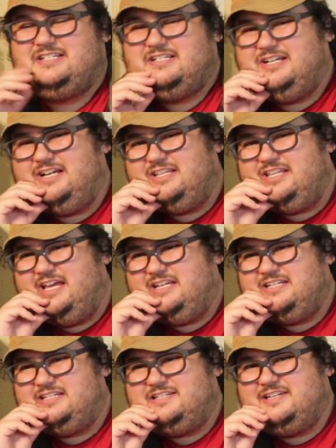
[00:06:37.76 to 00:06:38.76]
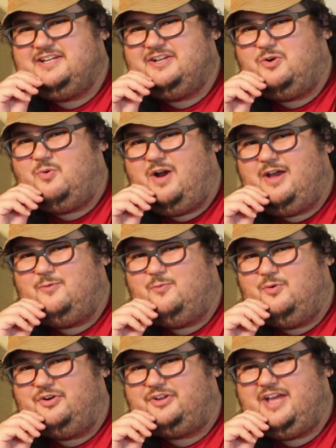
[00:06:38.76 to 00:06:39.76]
uh, that didn't quite
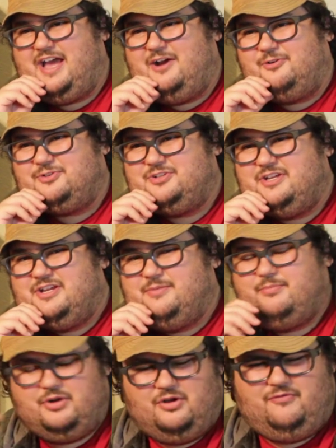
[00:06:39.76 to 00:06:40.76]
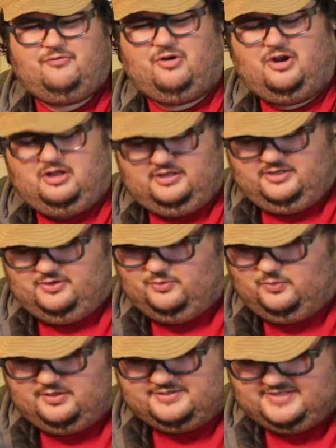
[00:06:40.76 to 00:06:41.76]
work out. But overall, it,
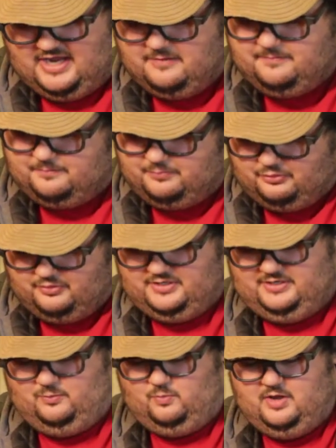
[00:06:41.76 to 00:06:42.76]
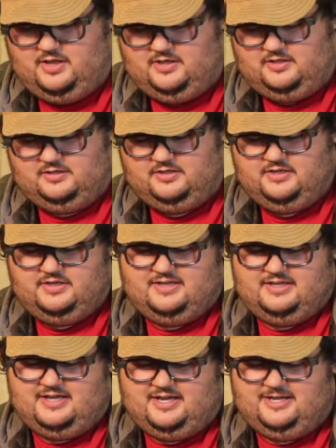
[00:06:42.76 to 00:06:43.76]
it works out pretty well.
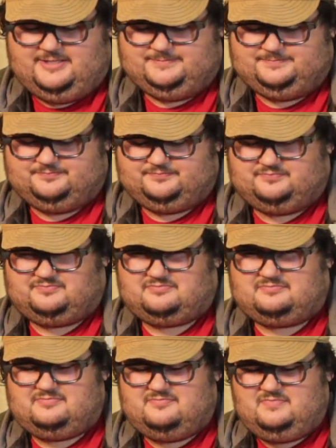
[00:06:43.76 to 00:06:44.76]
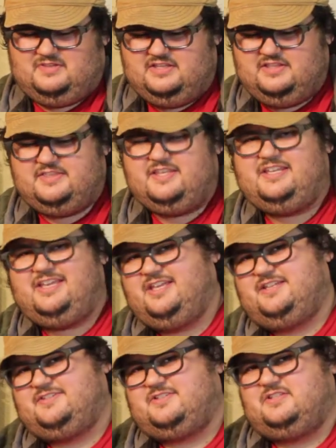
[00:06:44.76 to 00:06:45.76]
Um, the thing
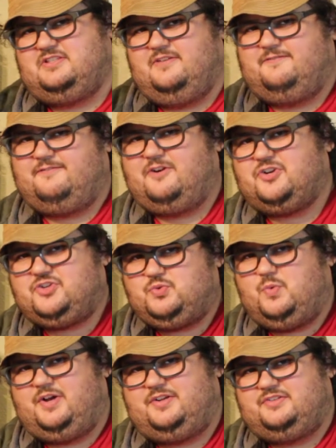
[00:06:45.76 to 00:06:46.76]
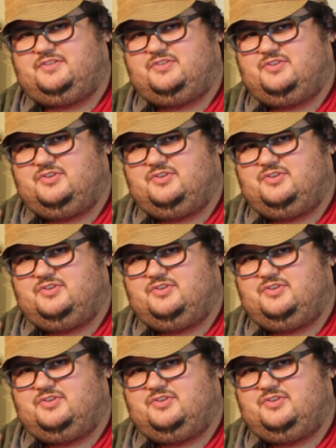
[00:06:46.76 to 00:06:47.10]
is, the first one